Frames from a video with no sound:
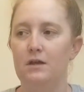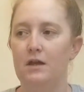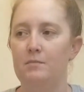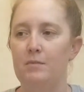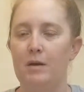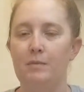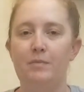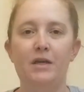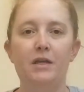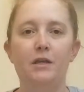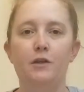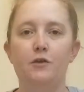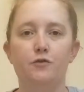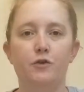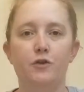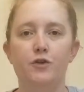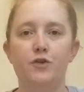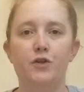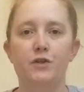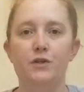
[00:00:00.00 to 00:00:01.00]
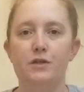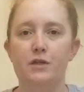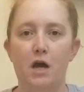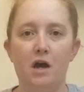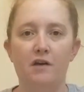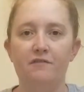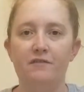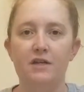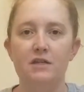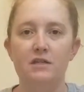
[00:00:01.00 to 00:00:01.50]
at my pediatrician's
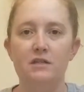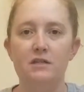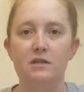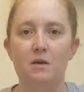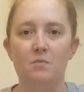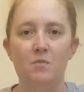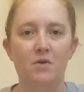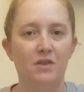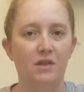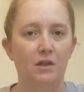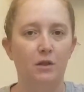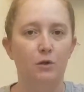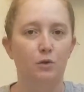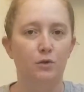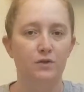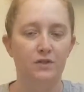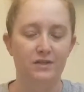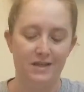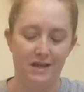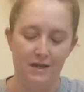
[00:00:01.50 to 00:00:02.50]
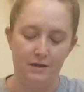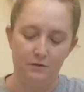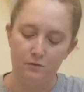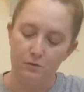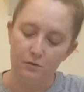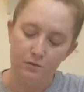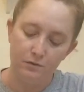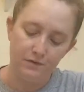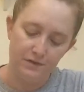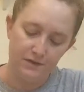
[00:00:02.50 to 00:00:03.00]
office, some of the little
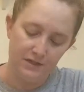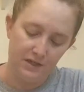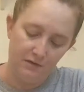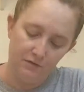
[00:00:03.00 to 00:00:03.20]
sandals,